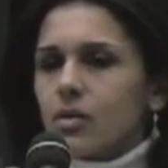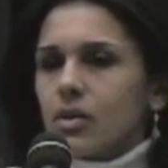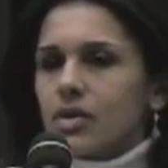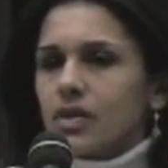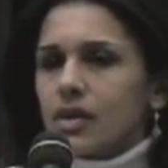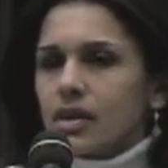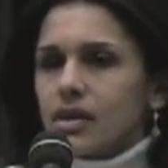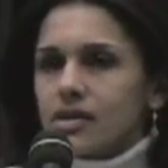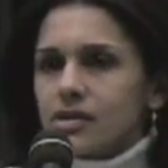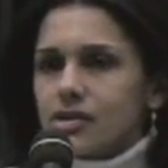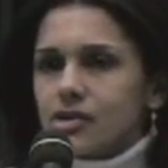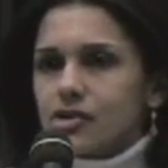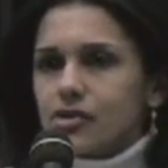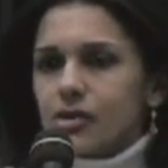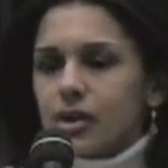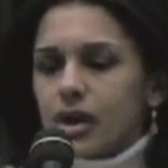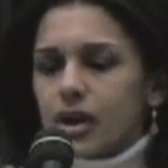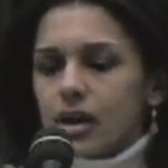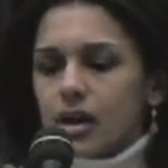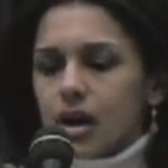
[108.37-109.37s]
with the
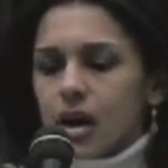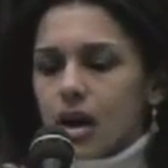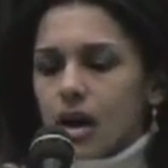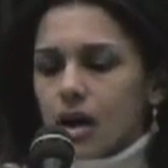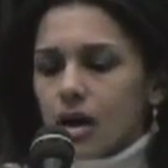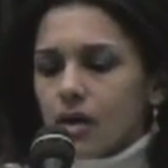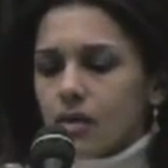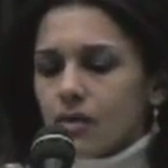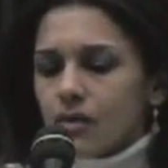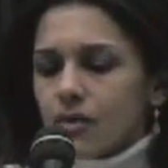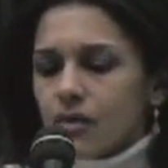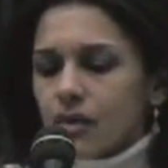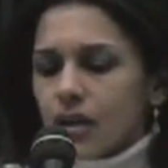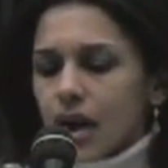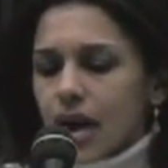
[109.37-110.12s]
history of